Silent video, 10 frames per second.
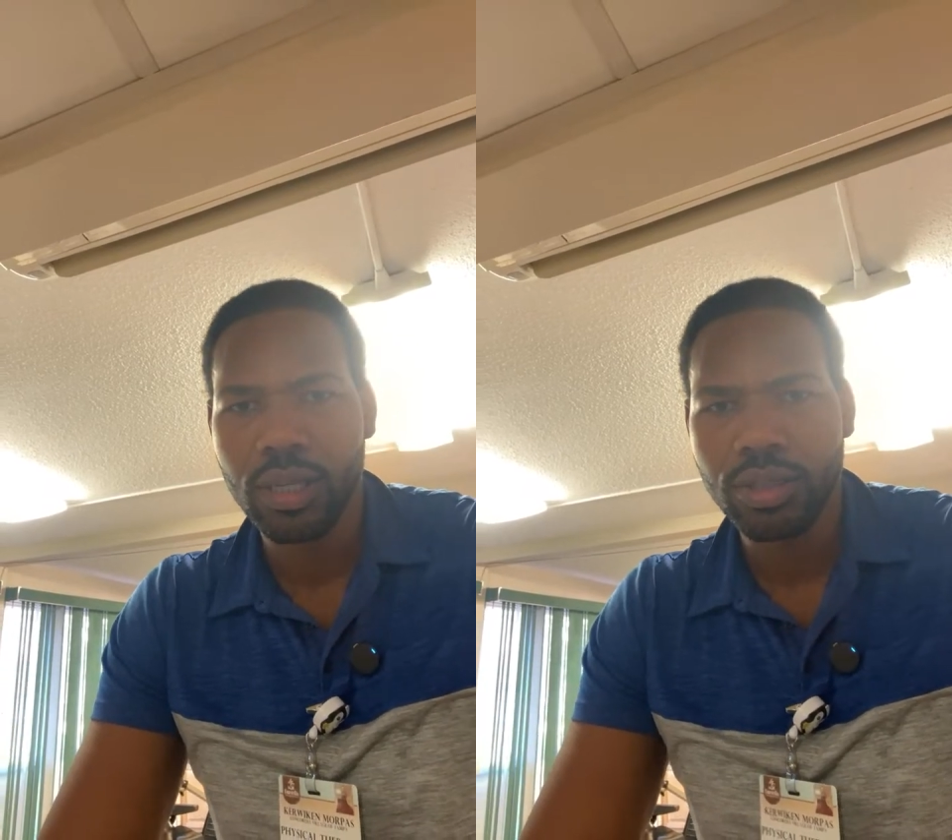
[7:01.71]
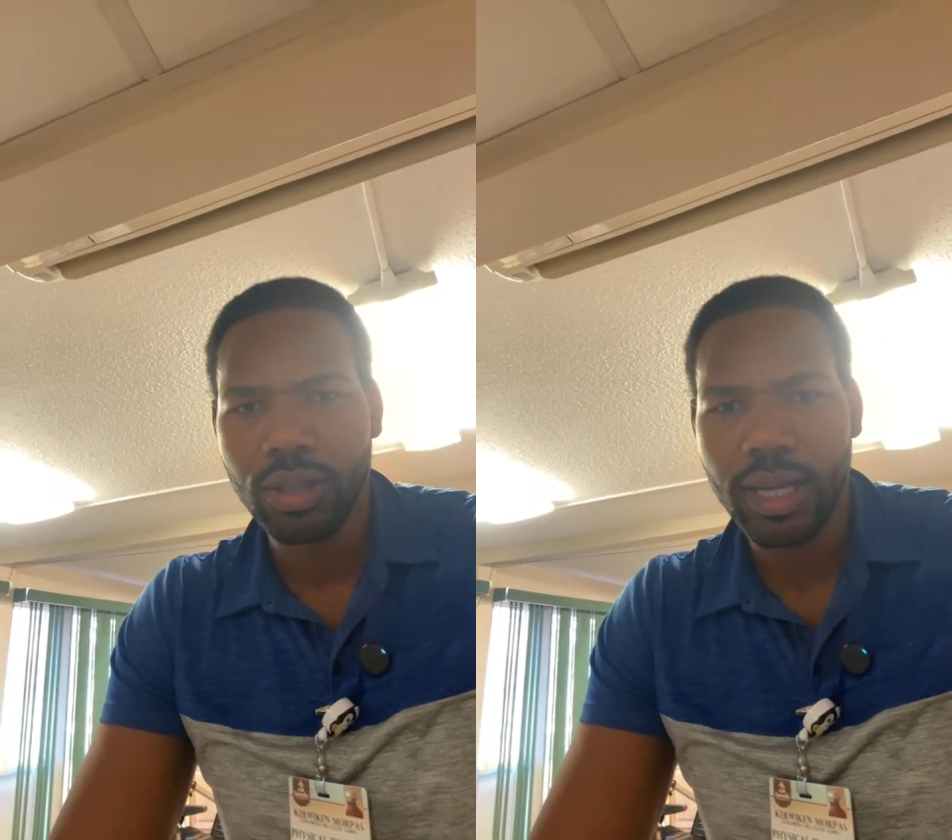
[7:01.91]

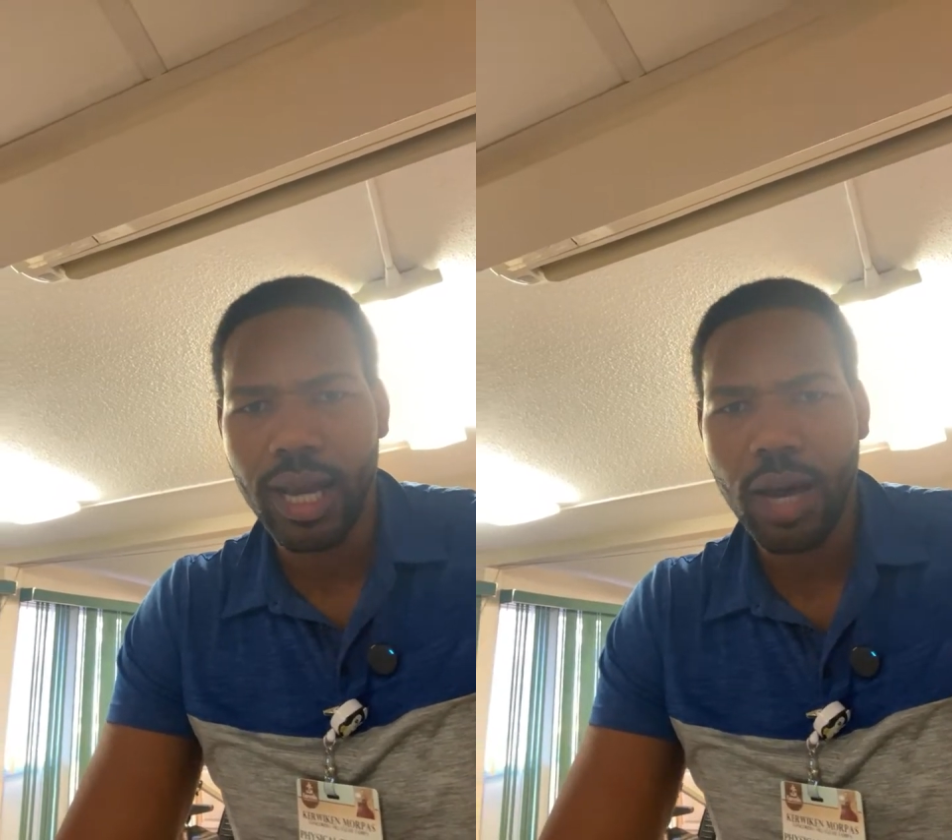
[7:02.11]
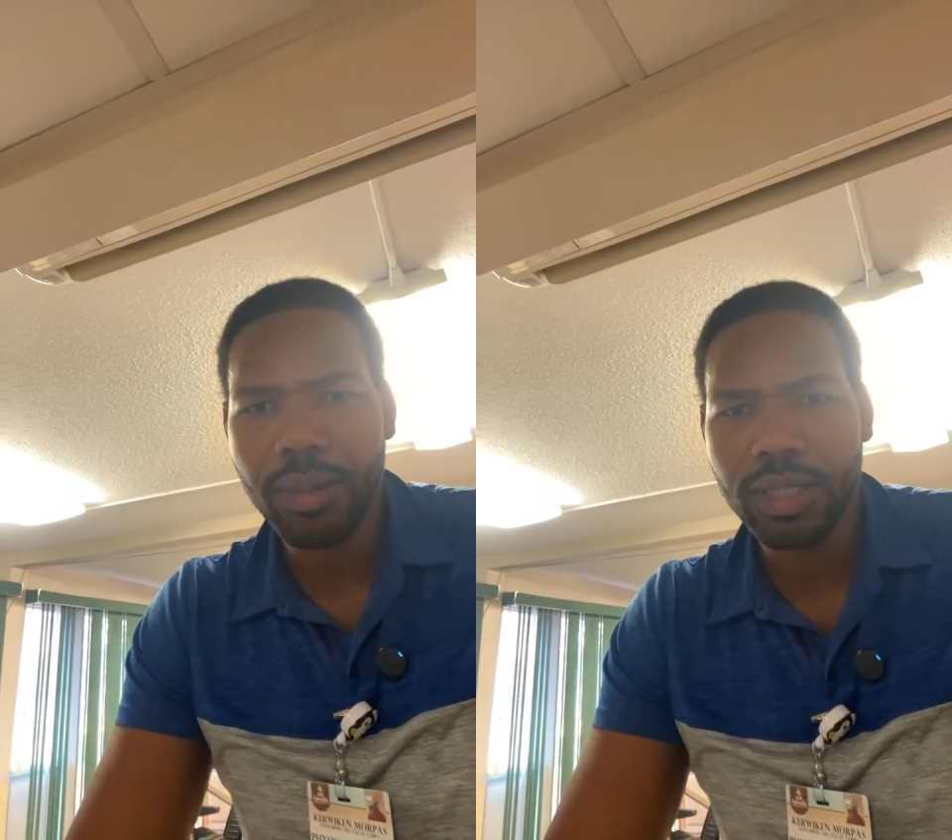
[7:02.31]
So then
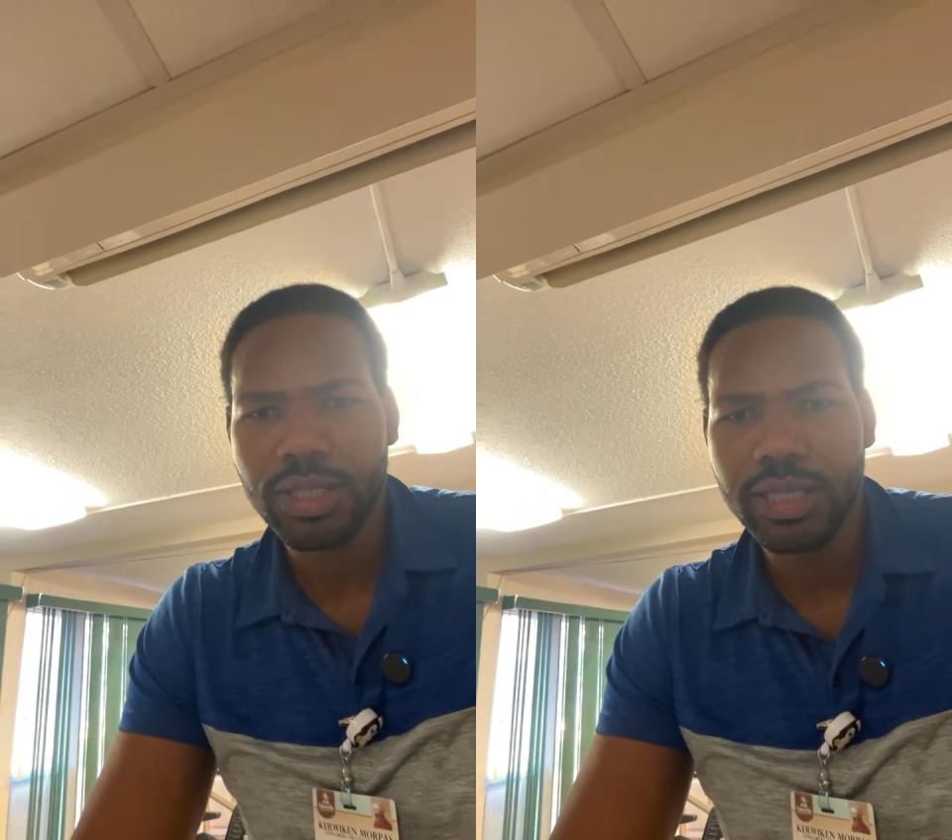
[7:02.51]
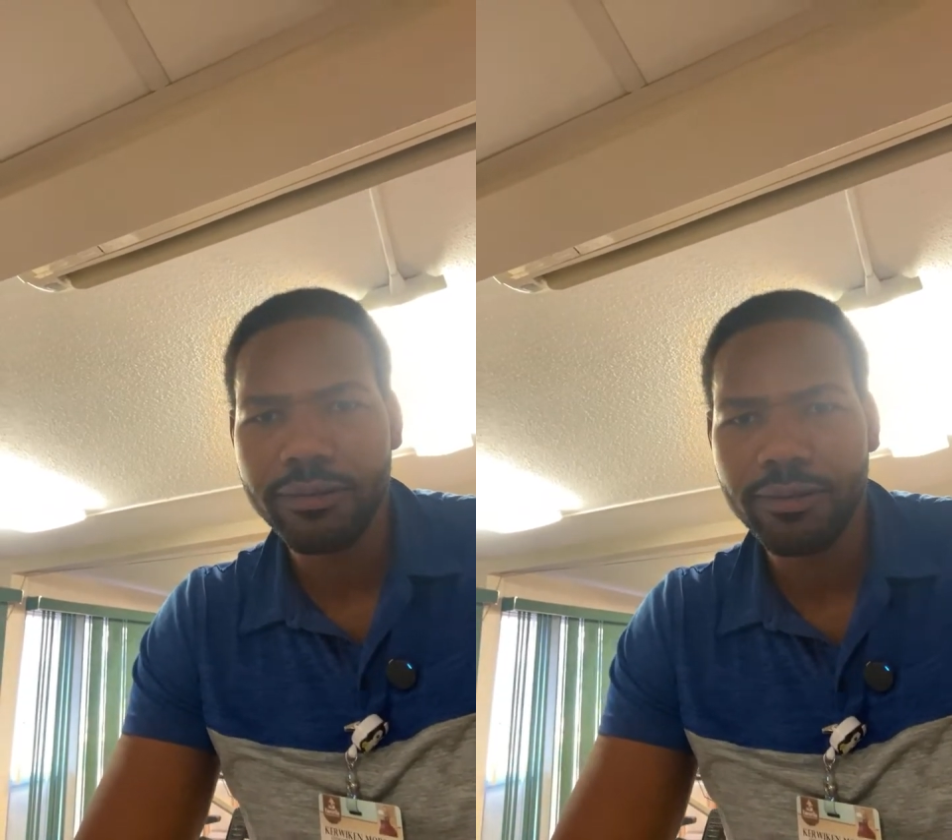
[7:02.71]
how much
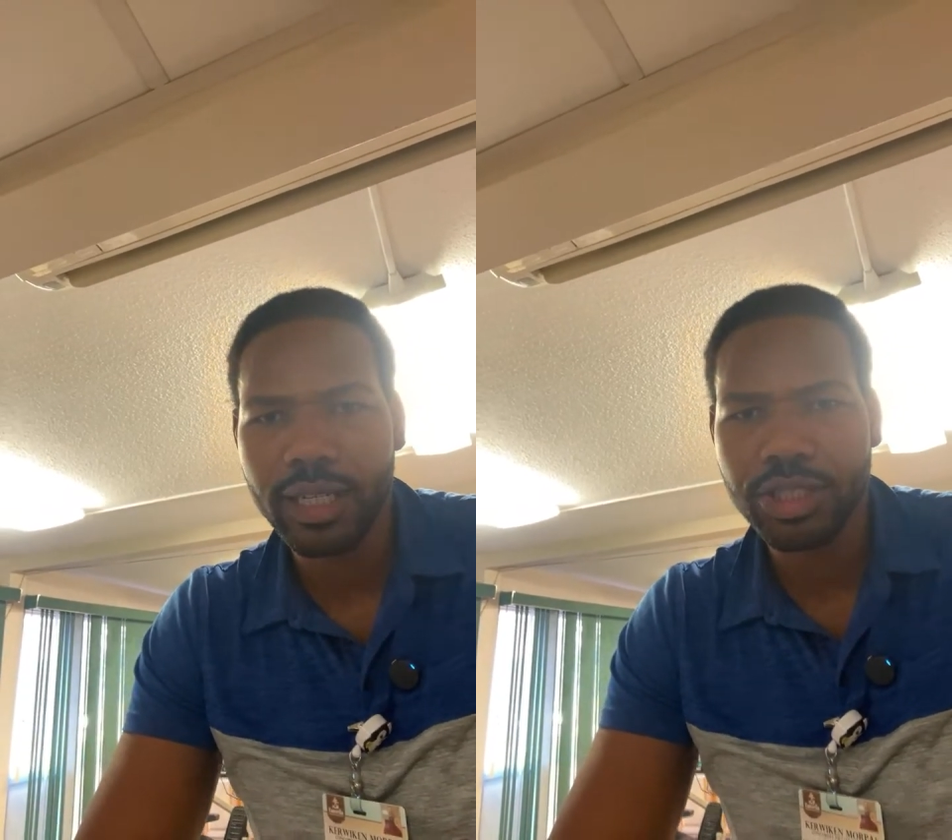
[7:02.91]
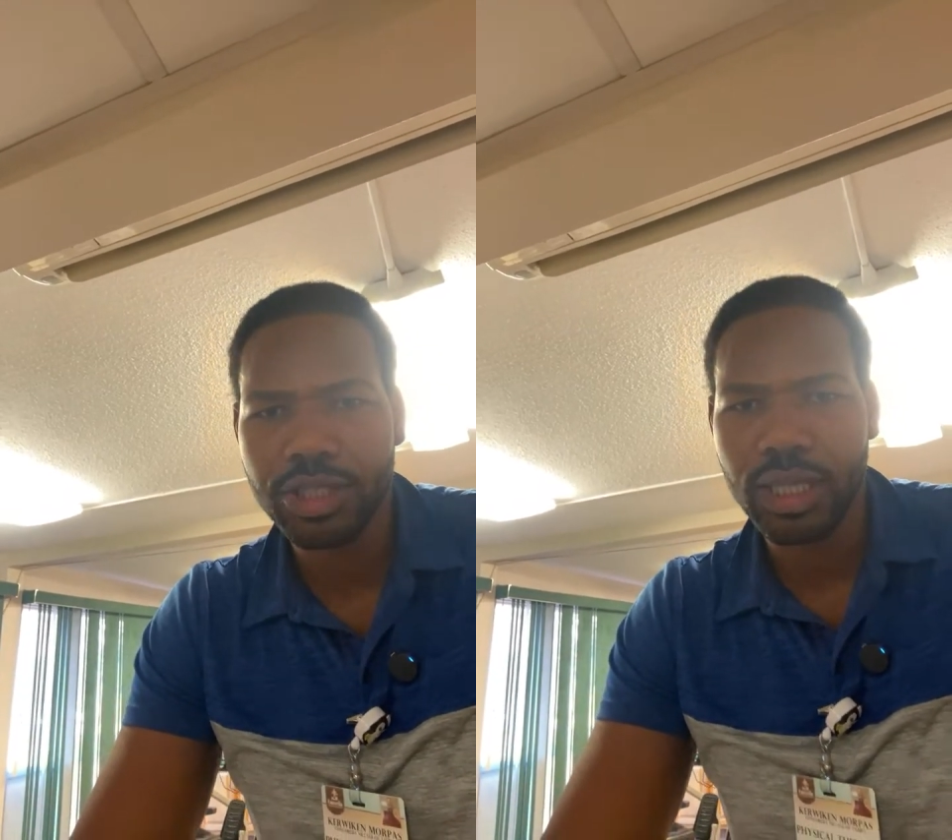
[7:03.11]
knee
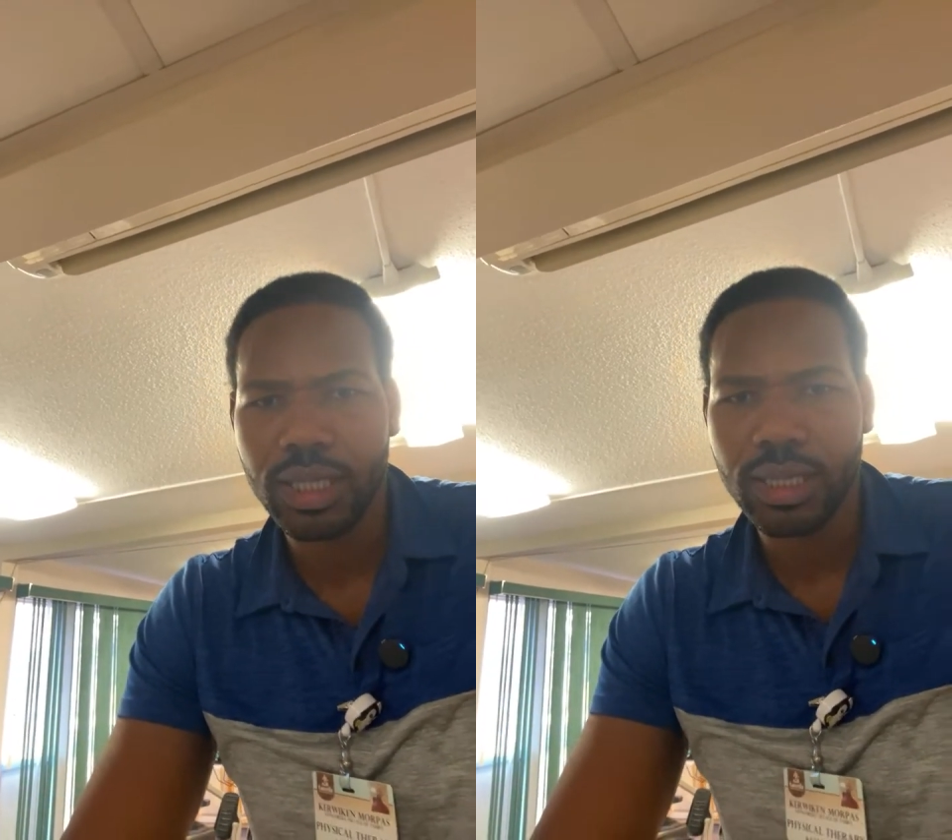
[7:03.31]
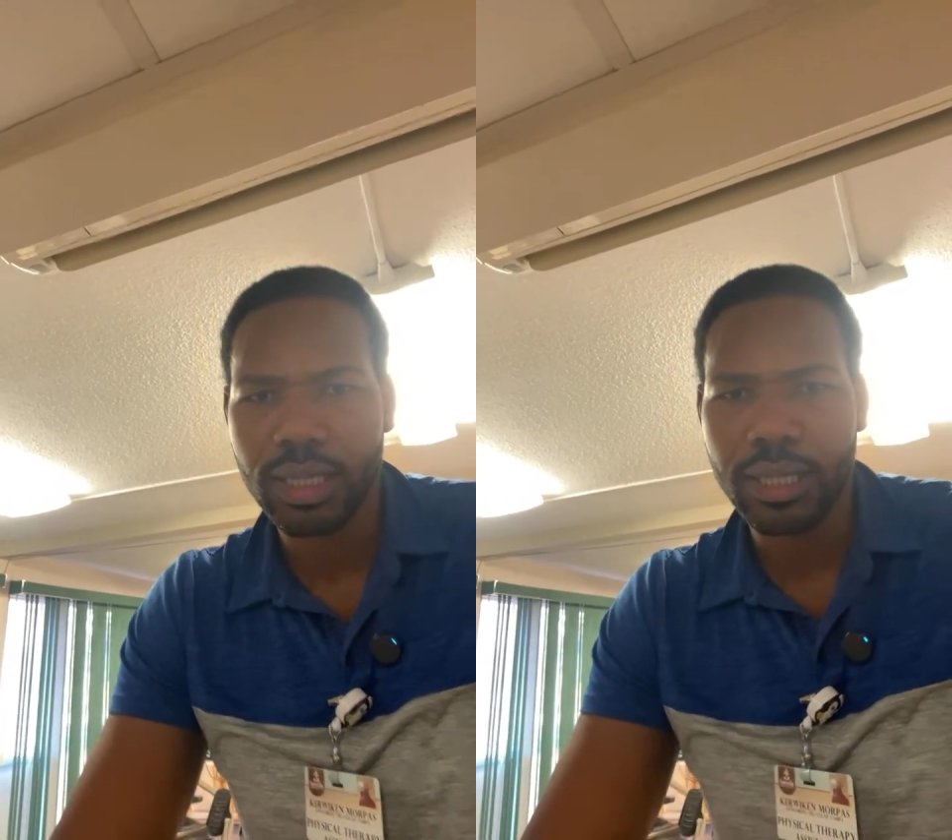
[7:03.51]
flexion